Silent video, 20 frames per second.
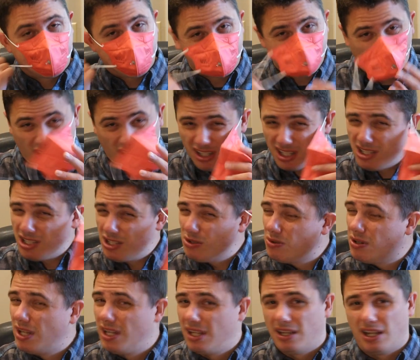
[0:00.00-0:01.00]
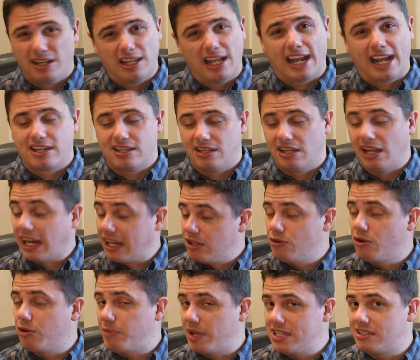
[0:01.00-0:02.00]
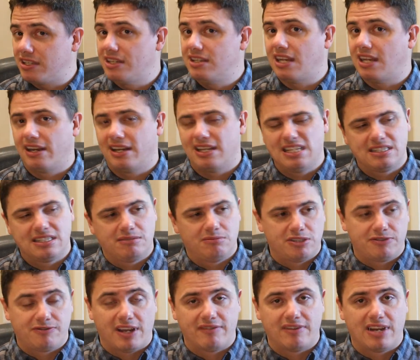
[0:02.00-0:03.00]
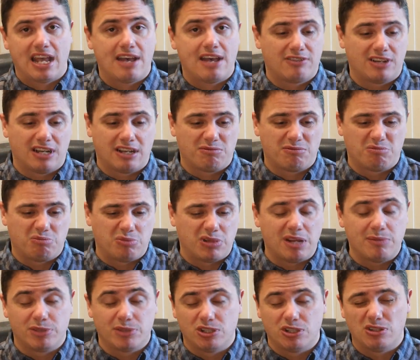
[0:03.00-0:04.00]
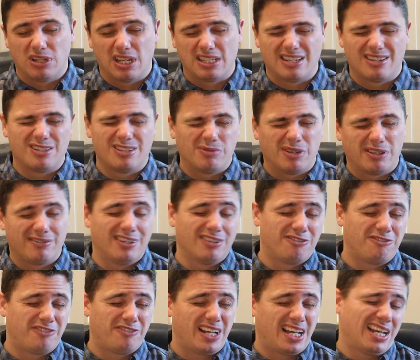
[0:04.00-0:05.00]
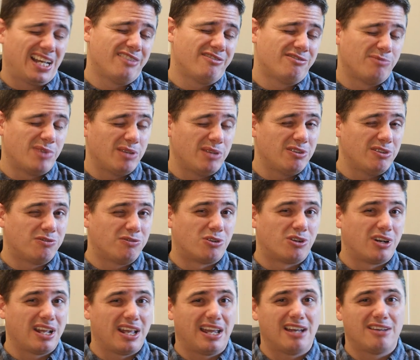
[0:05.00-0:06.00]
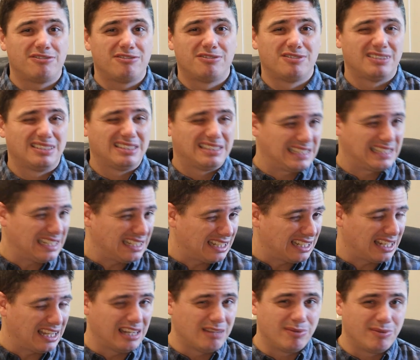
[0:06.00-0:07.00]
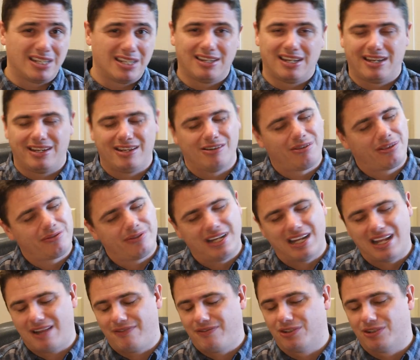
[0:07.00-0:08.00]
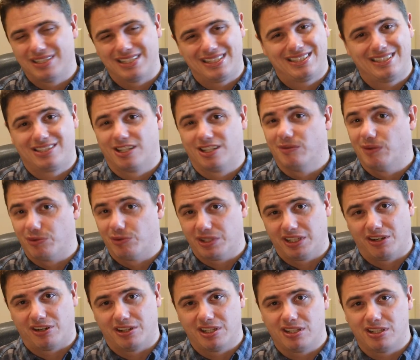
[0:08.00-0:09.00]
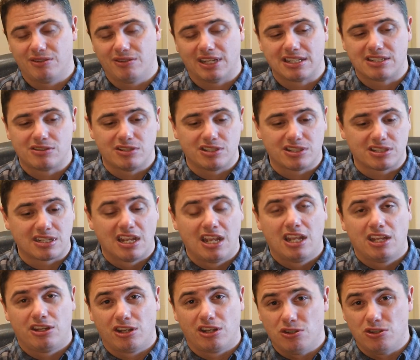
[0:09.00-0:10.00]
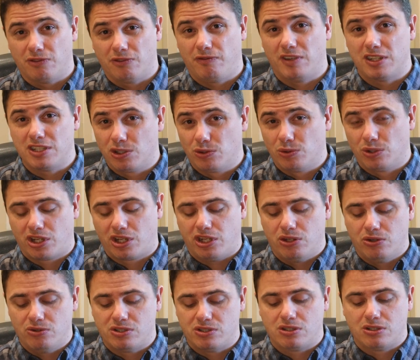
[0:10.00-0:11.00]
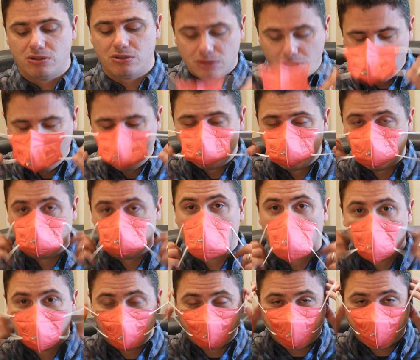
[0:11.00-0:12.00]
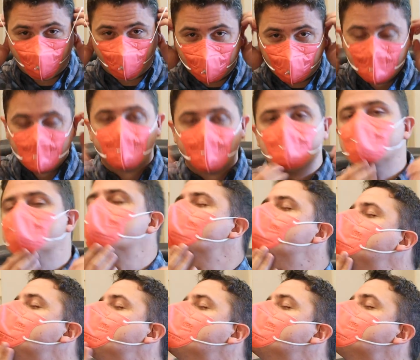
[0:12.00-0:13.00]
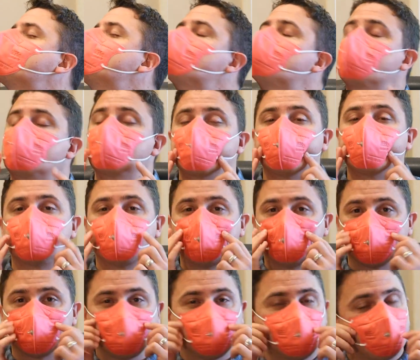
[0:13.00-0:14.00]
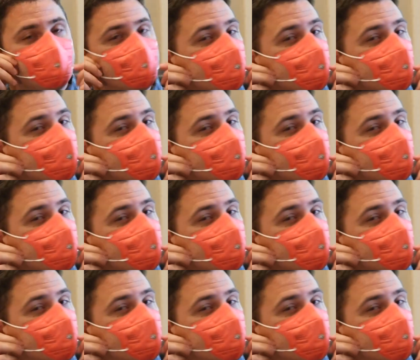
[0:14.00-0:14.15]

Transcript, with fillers: It's hard to do. I, I, can I can do it with my son down. He's he's five and a half, and I've been able to do that down to about you know five, maybe four and a half. It's getting that limit. You know, three and a half year olds, it's just going to be really hard to do that. So you just you can use visual cues too. What you want to look for is making sure it's touching your face.